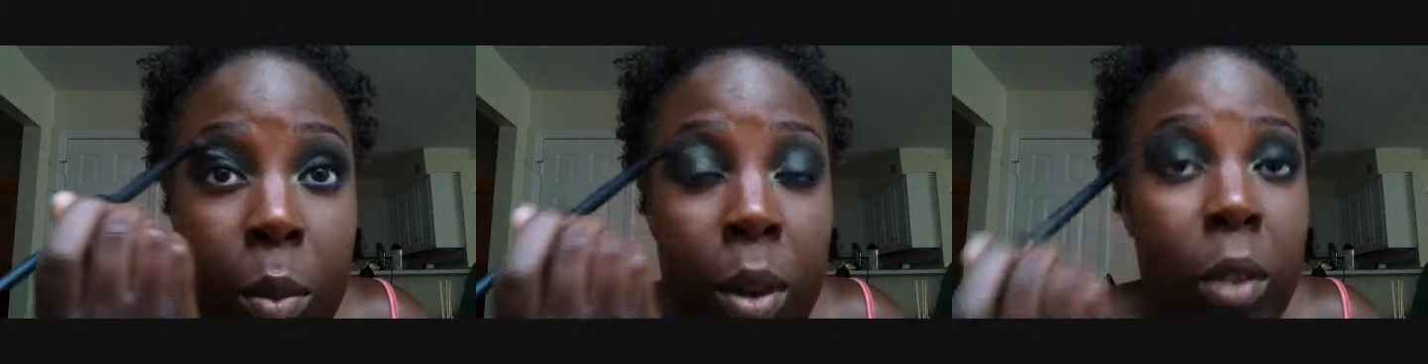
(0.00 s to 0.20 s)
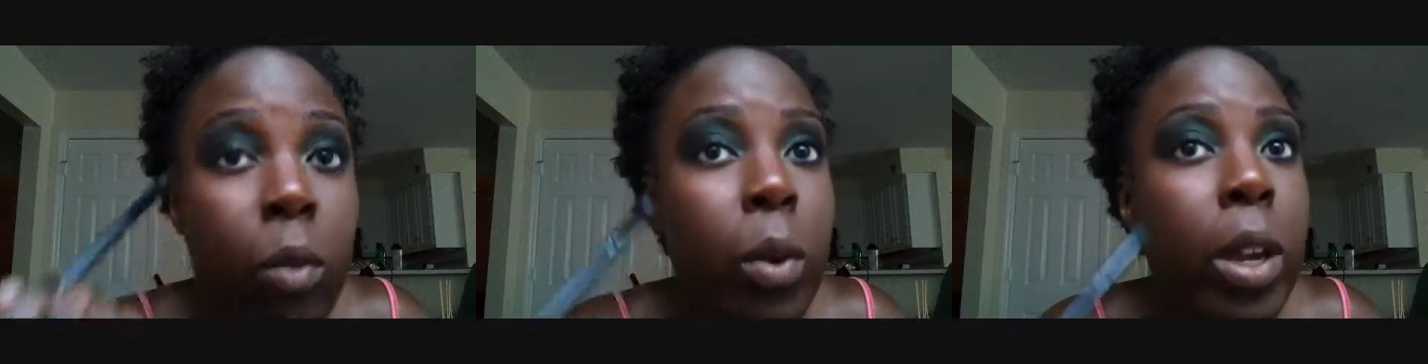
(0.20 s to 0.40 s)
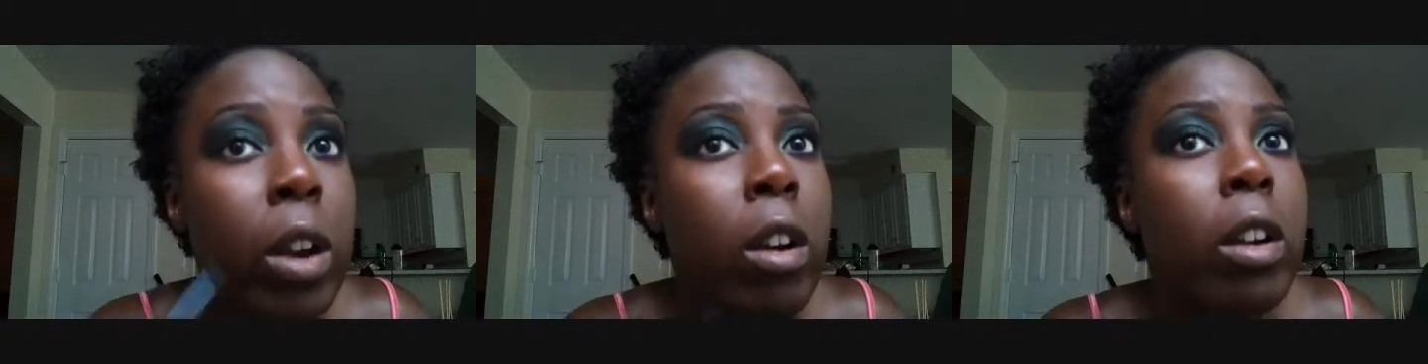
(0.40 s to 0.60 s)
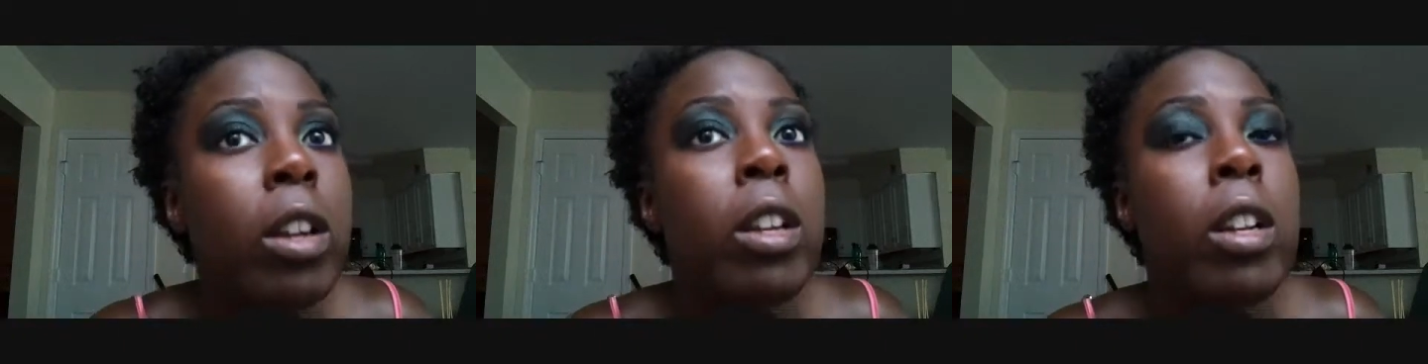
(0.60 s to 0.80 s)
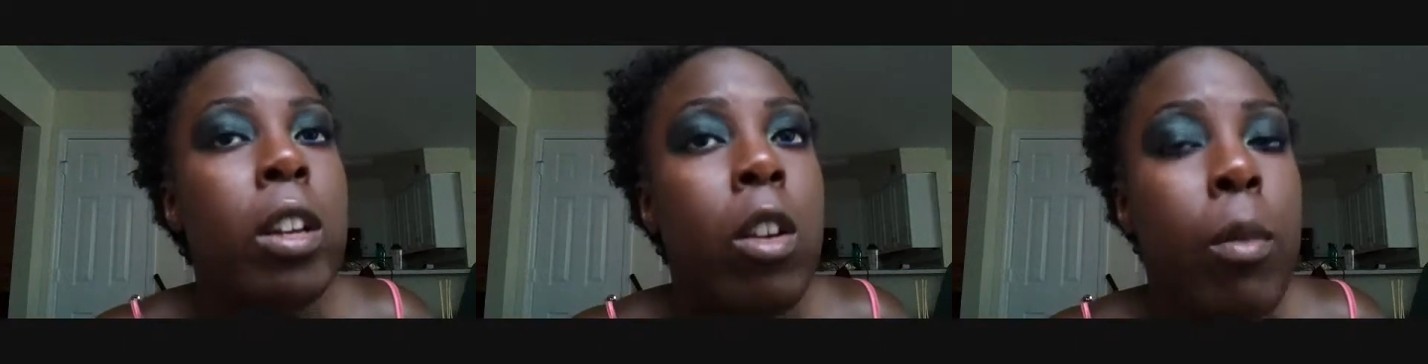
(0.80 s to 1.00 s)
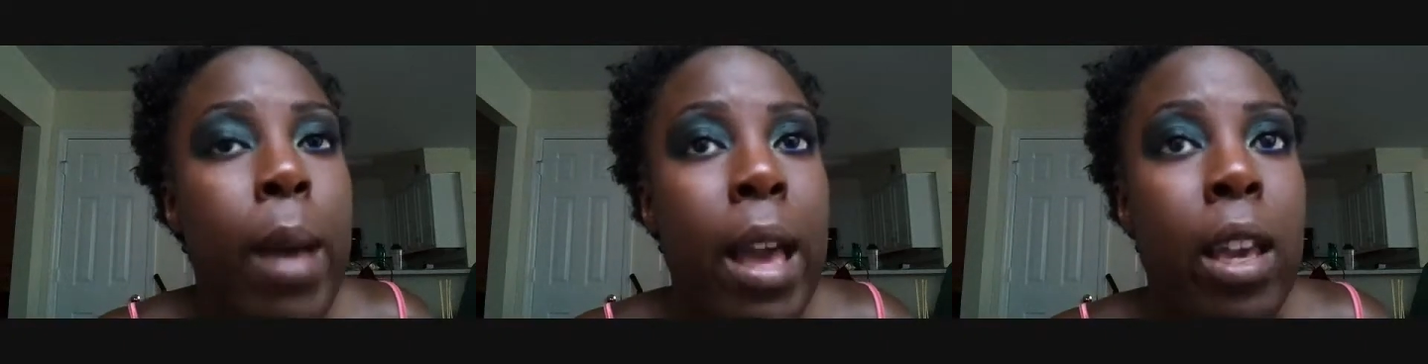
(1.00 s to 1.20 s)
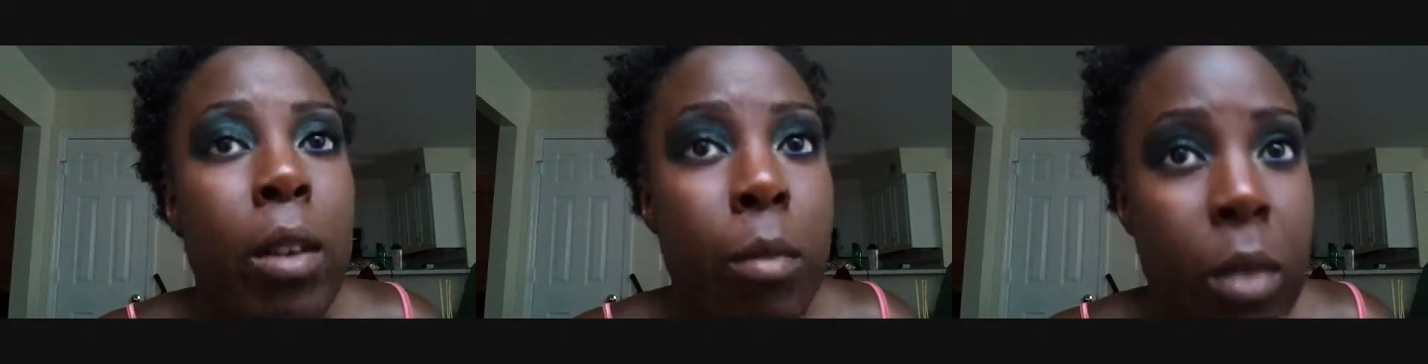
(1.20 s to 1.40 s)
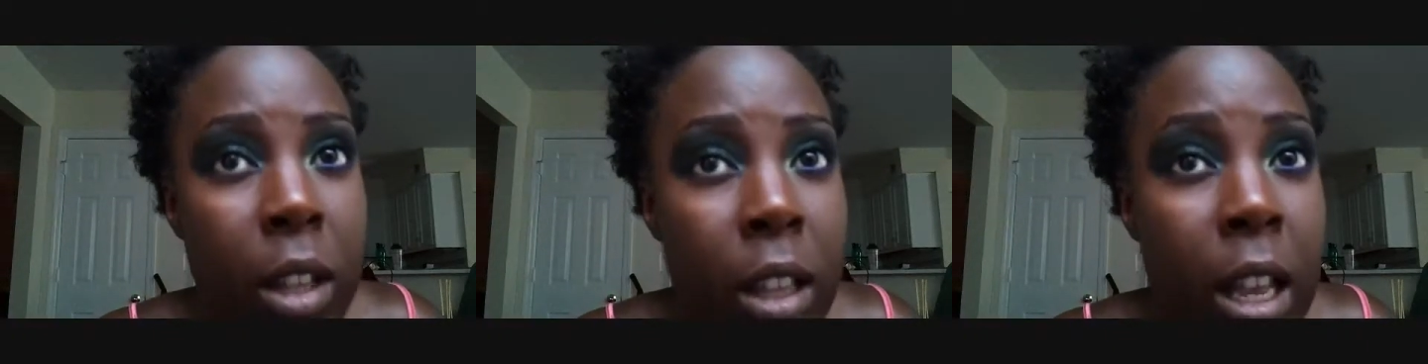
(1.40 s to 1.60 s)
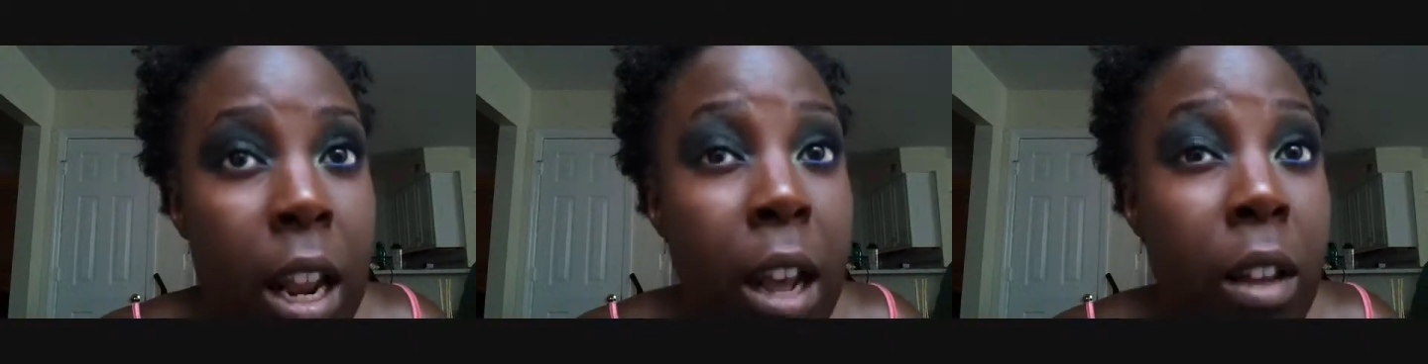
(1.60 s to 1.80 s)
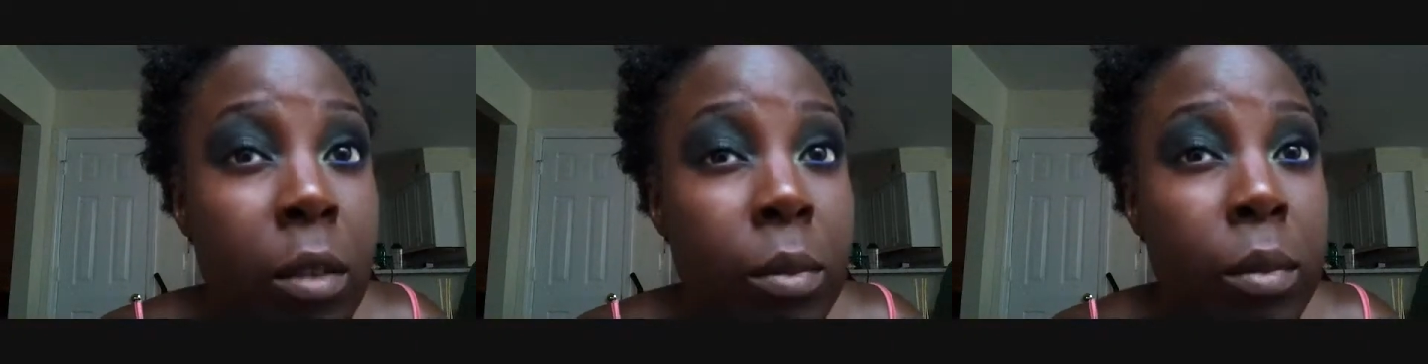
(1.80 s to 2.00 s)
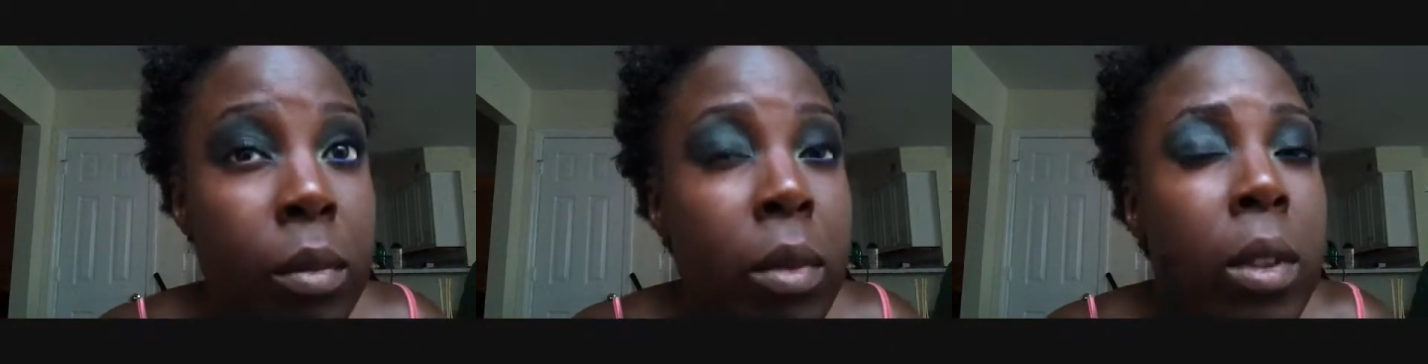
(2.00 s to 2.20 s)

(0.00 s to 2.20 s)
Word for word: but we are going to go back and blend that out.